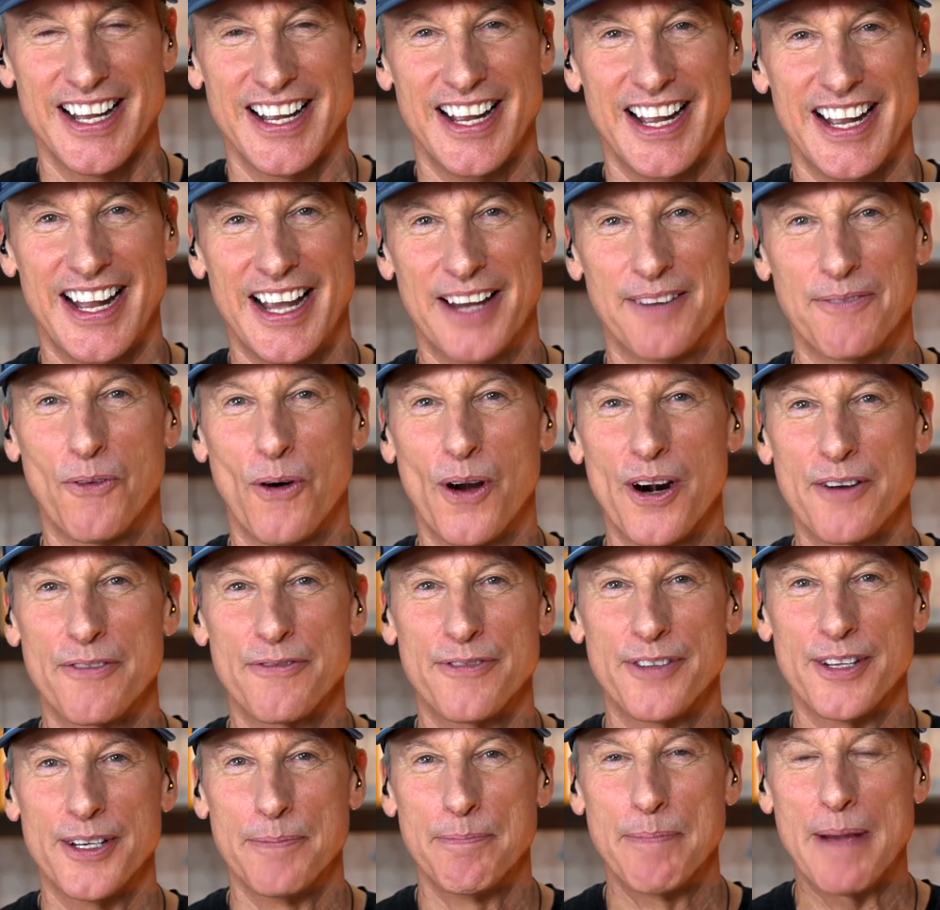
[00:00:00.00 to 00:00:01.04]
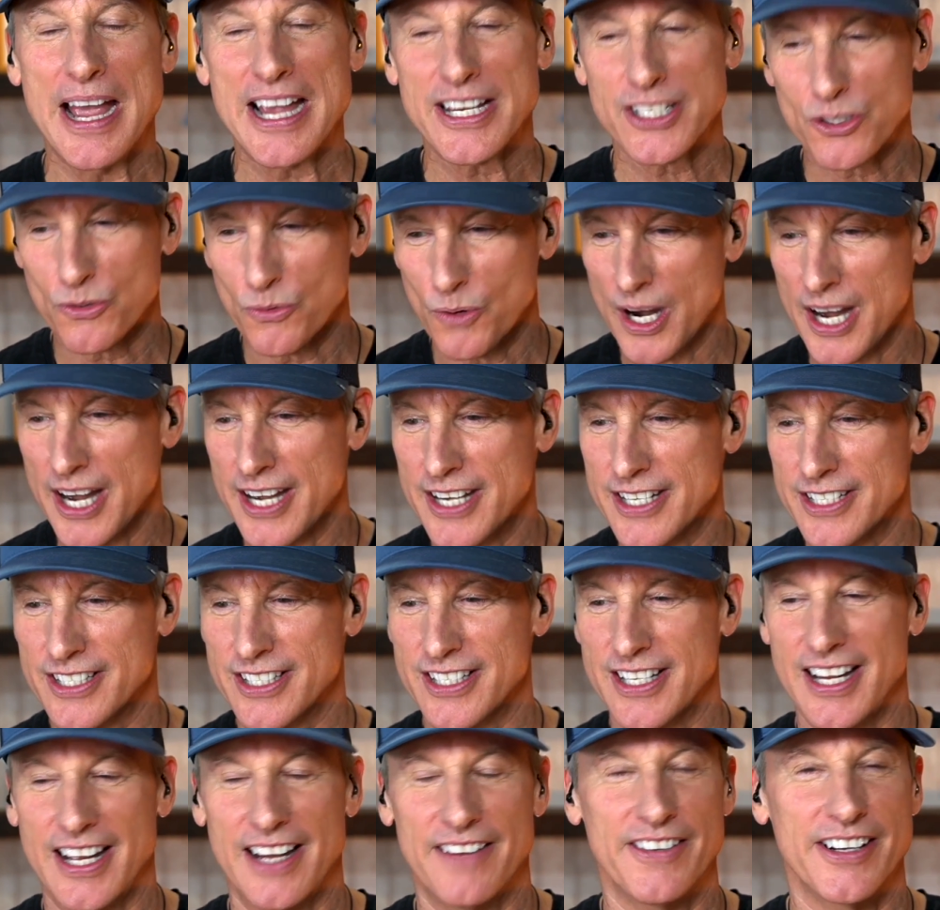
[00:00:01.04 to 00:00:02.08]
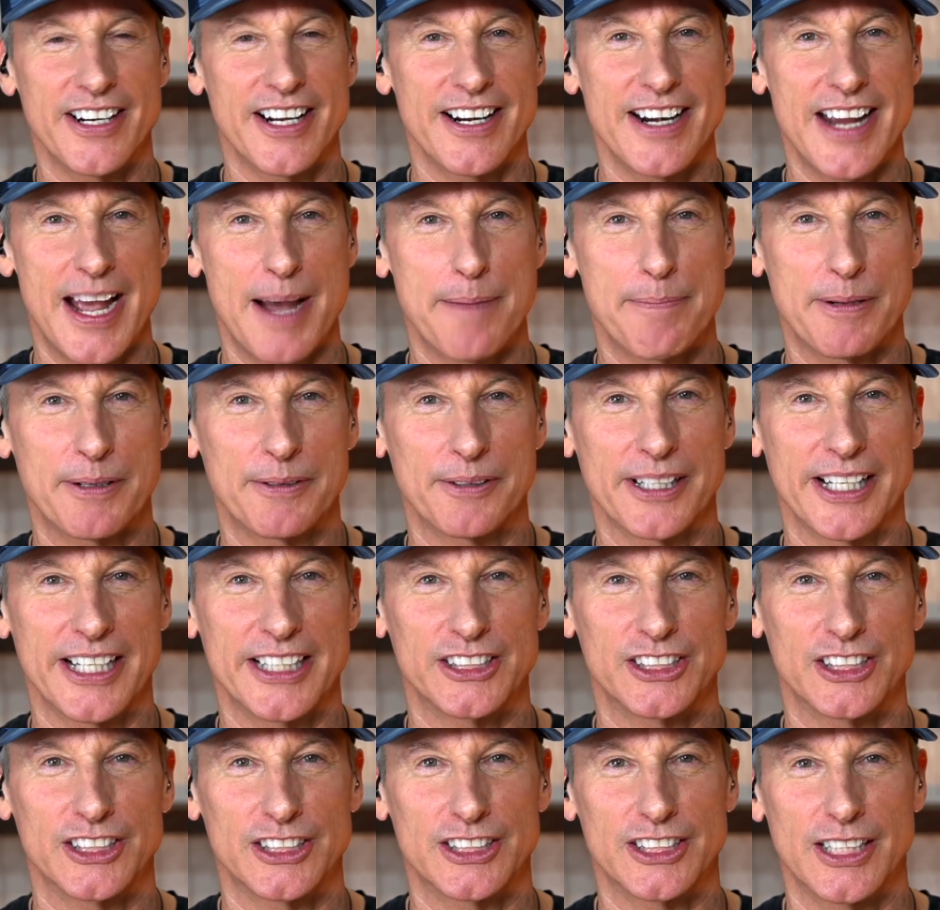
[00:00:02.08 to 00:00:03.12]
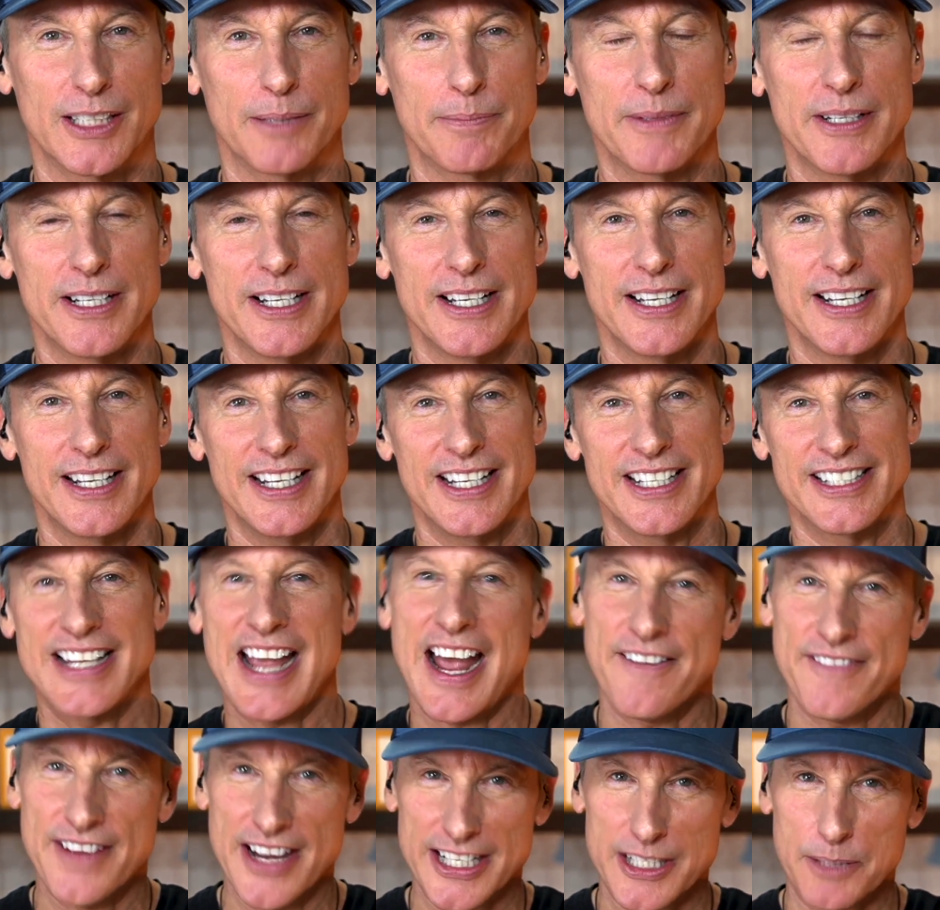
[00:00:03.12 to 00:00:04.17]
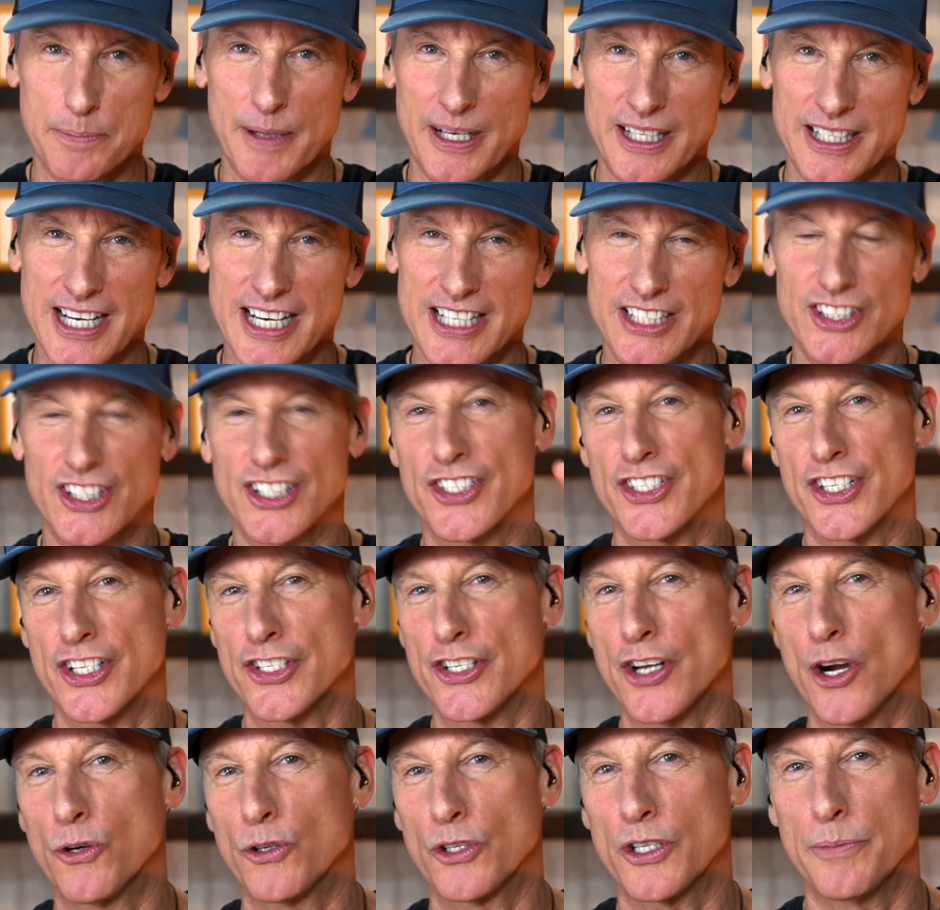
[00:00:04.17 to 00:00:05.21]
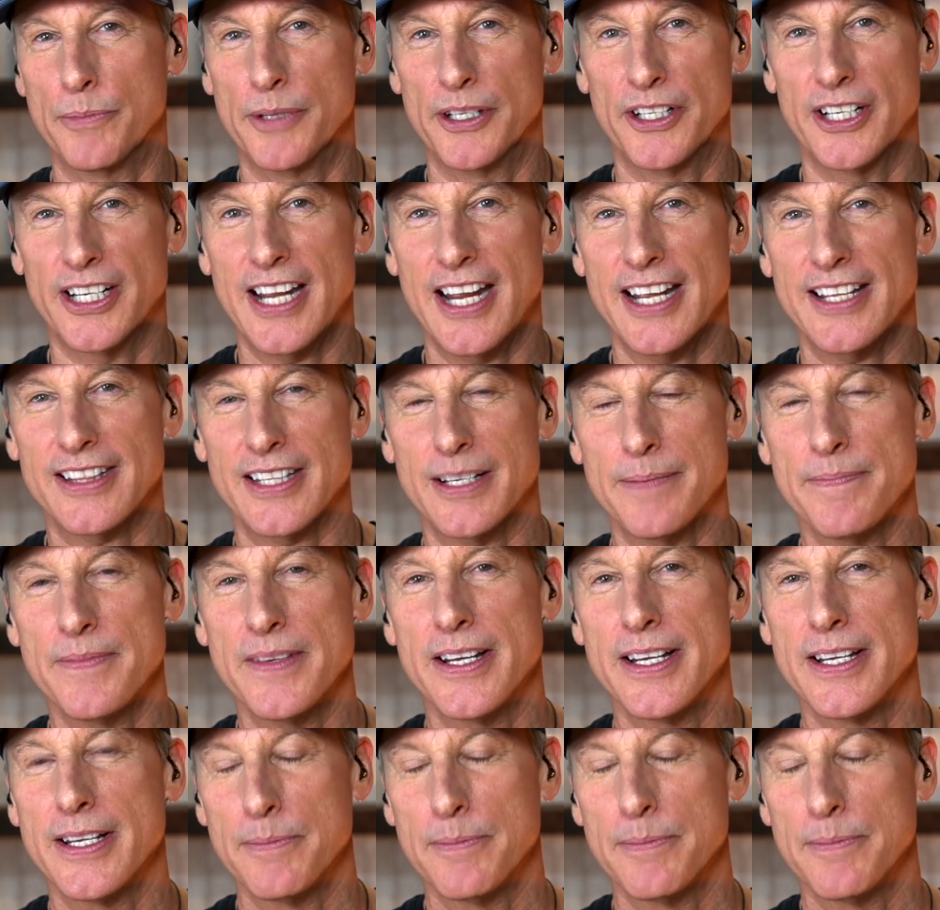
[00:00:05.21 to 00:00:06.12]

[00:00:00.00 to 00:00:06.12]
And one of the best ways to have an unhappy relationship is have expectations and don't communicate them,